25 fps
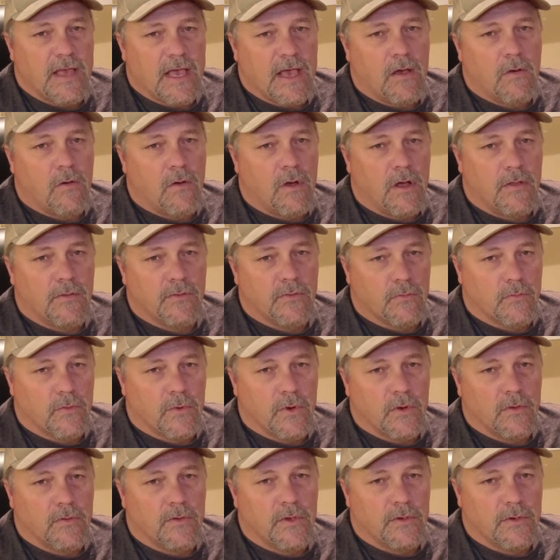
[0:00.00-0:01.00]
out on the
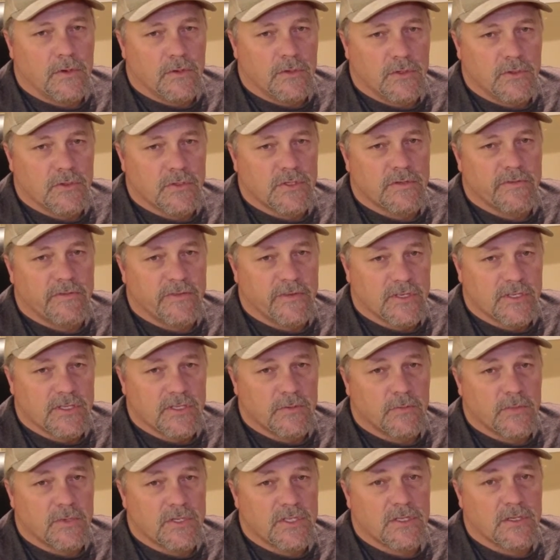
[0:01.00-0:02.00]
road that you're used to
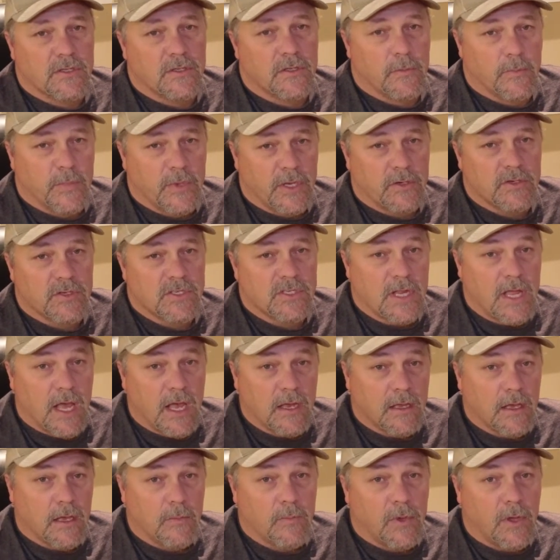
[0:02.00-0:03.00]
fishing with. So you better
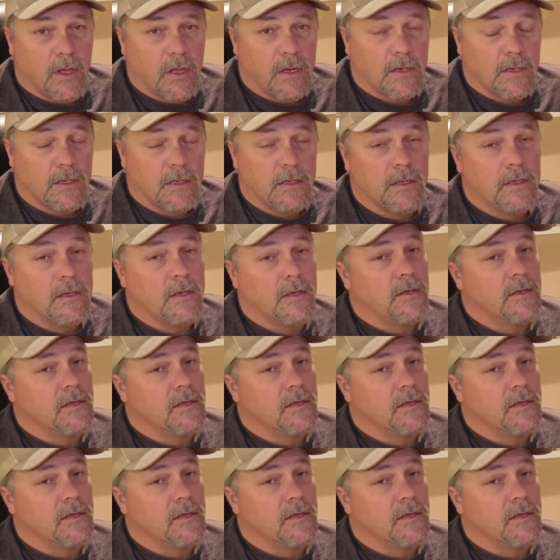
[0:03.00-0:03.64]
stock up on it.